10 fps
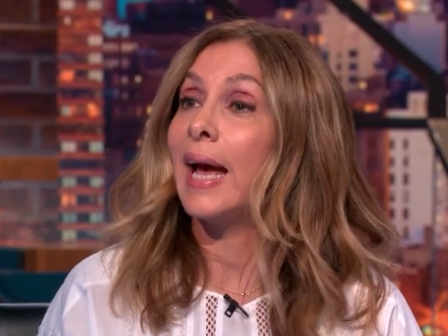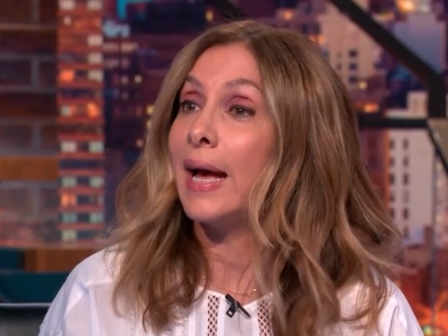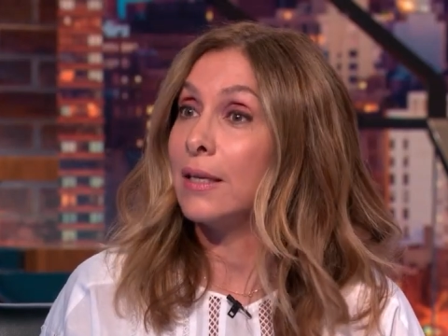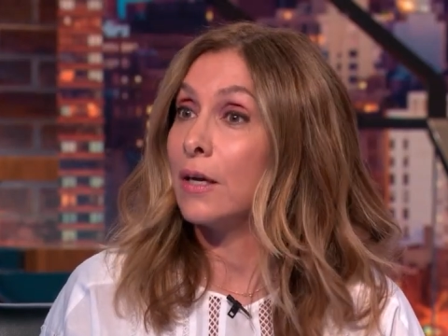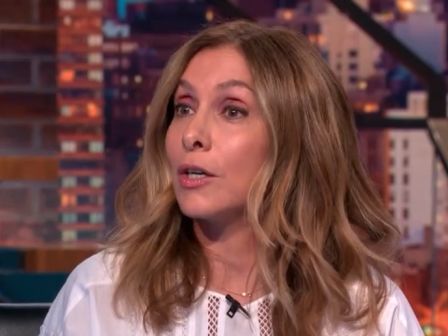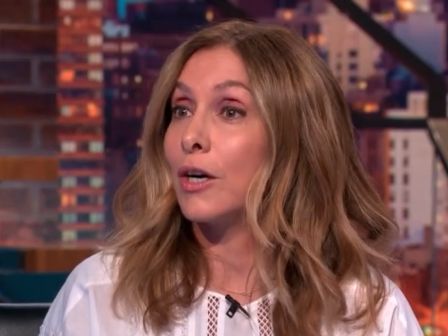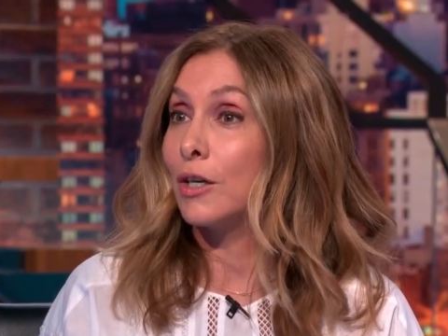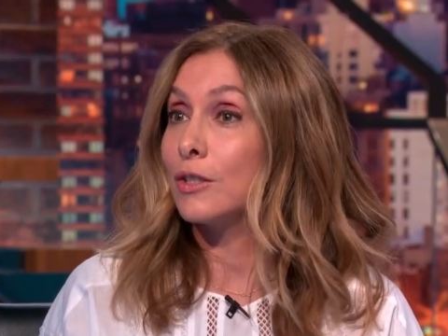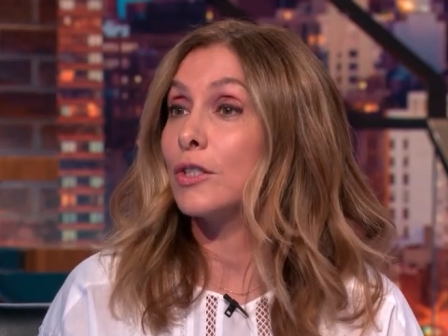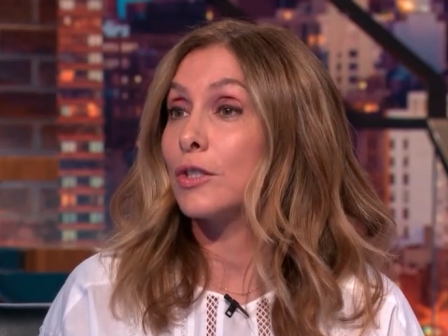And
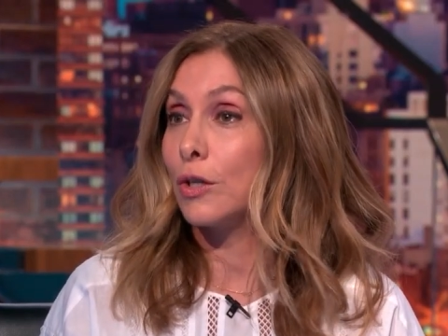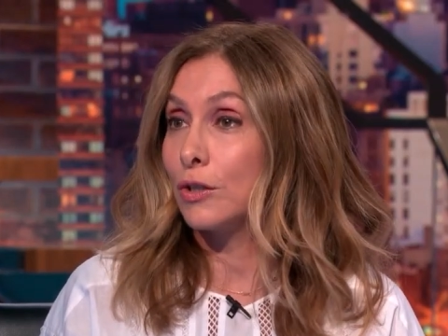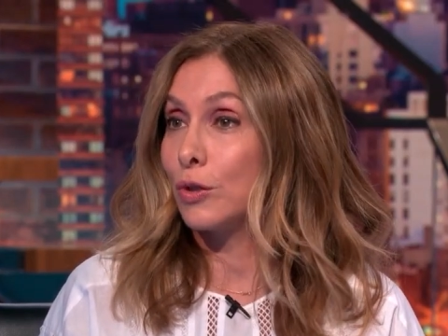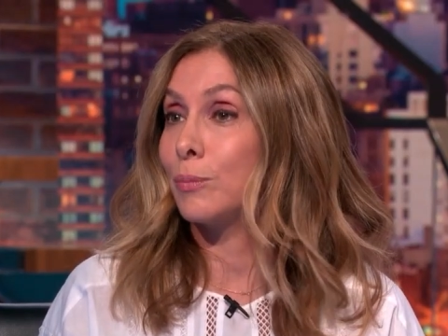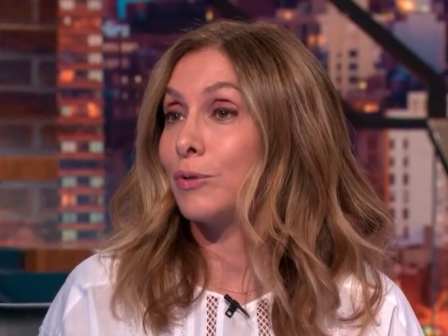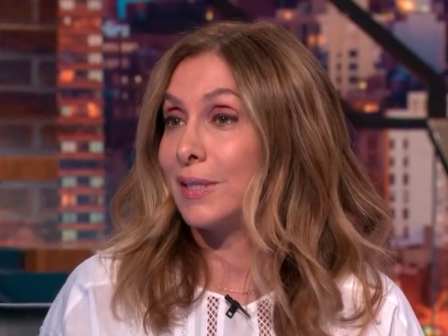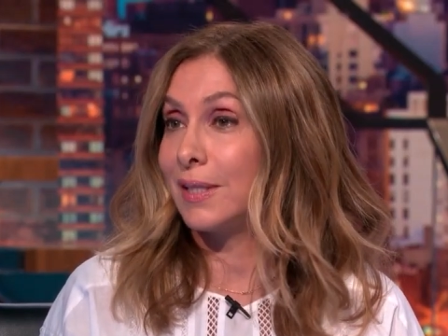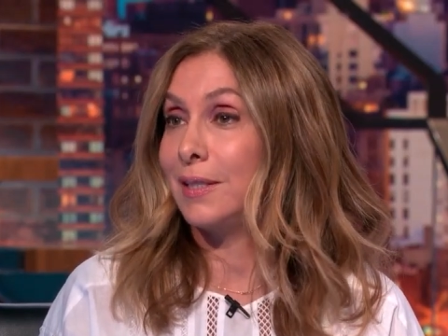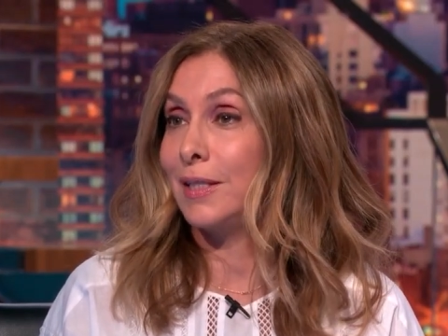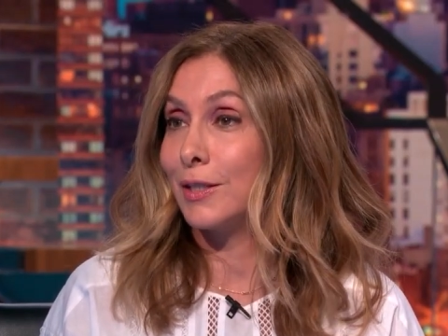Carlos is also
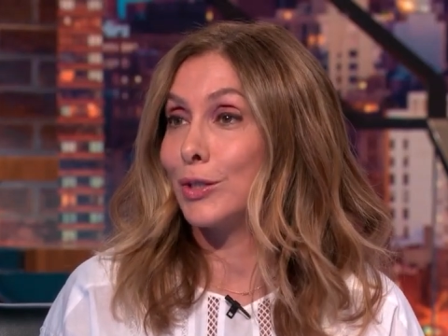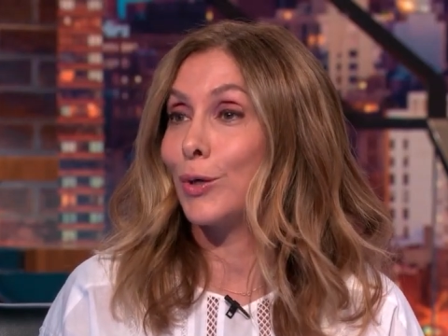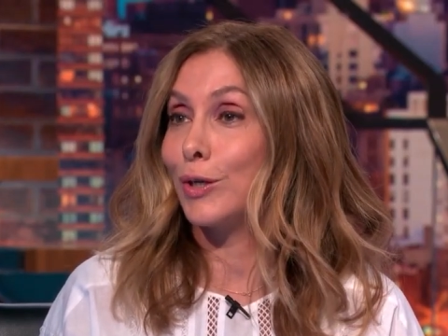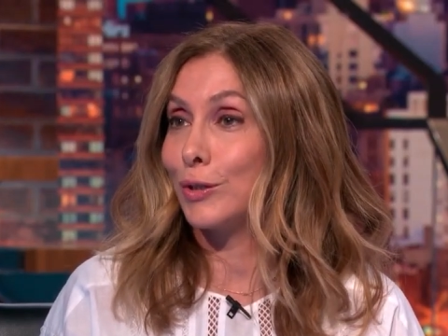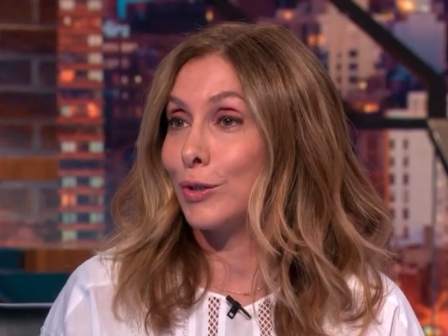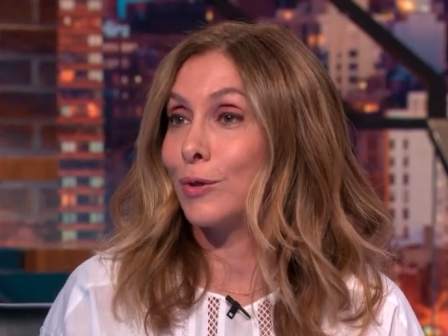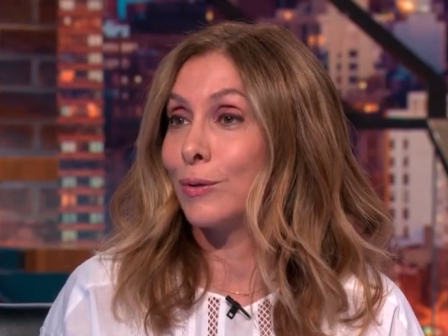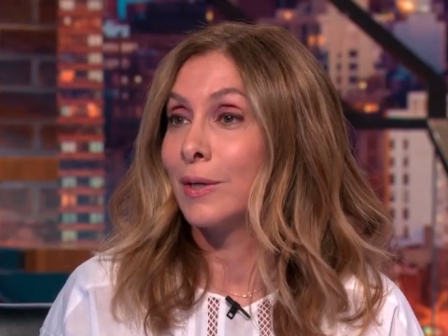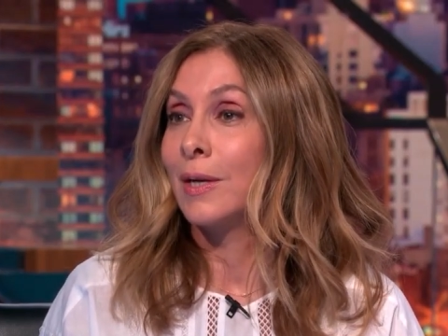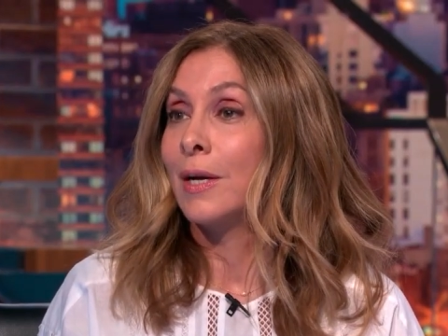Brazilian, so
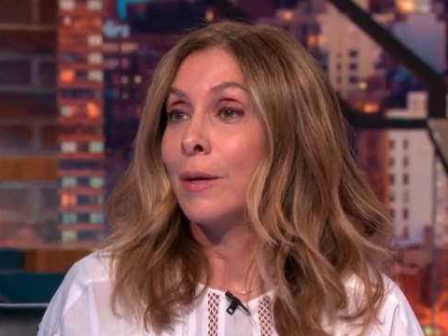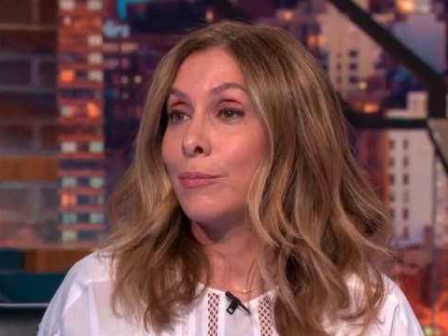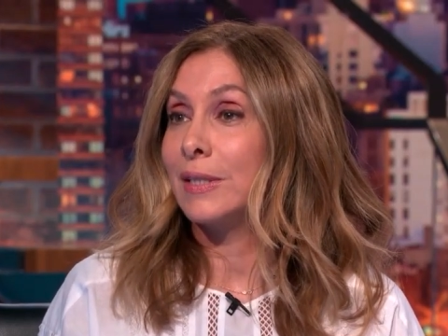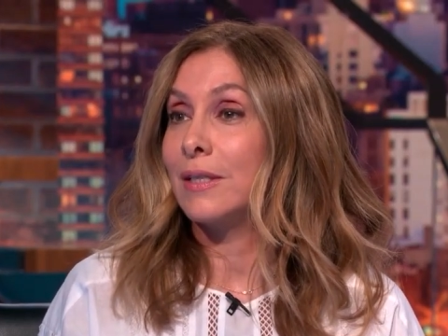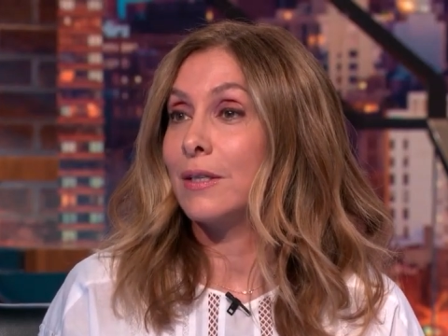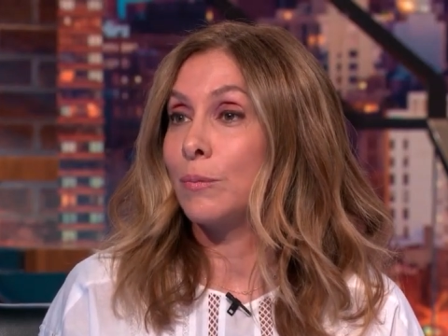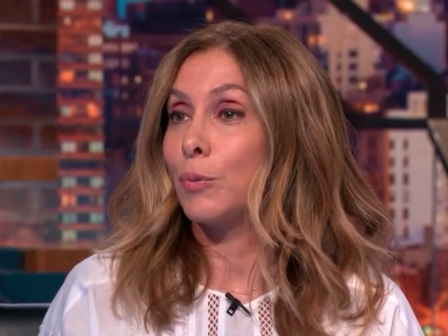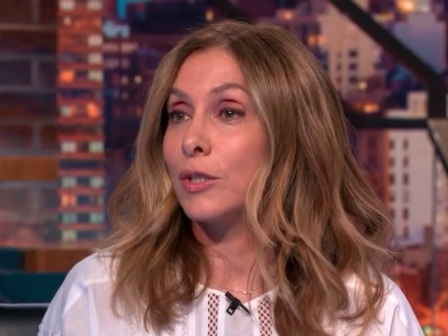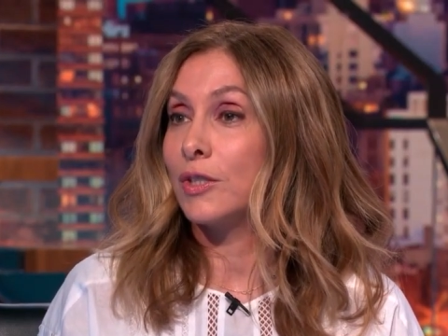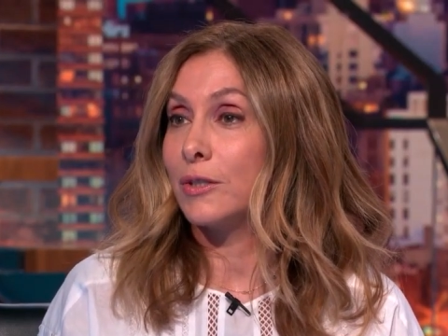also President
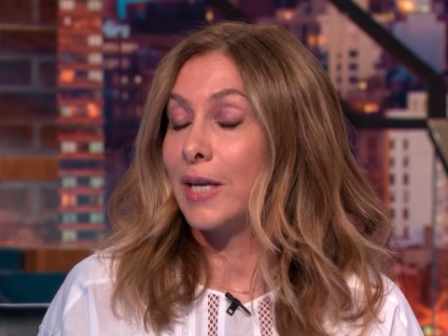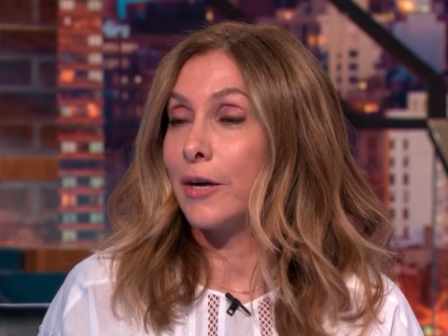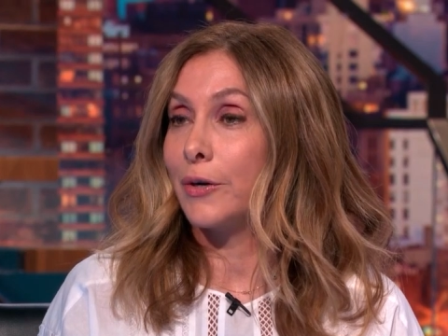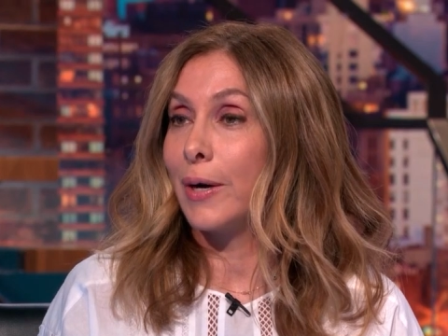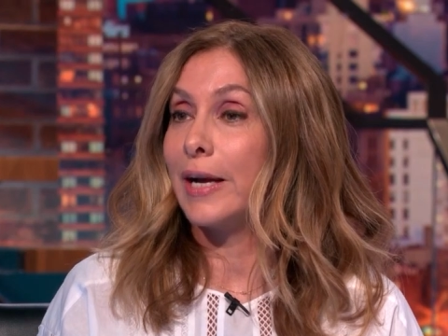Bolsonaro.